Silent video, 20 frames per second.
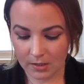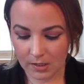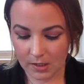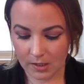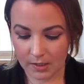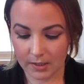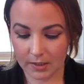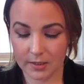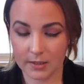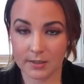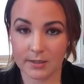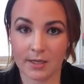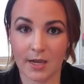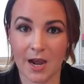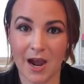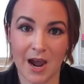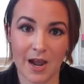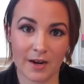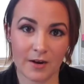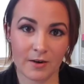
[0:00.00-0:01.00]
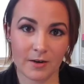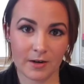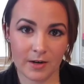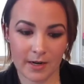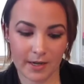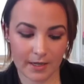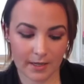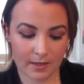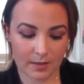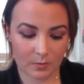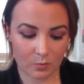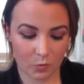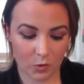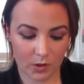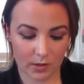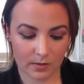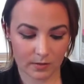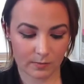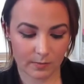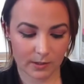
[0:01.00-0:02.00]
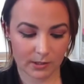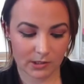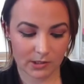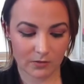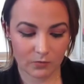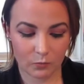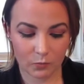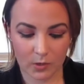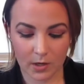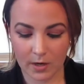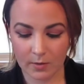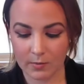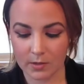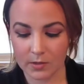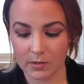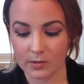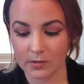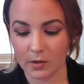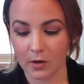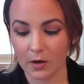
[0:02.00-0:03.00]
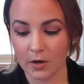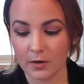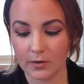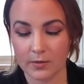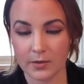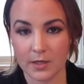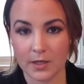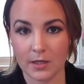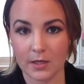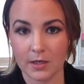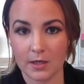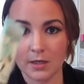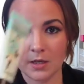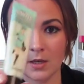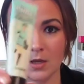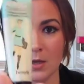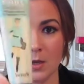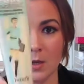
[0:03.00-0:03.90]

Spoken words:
I guess higher end, more expensive primers are the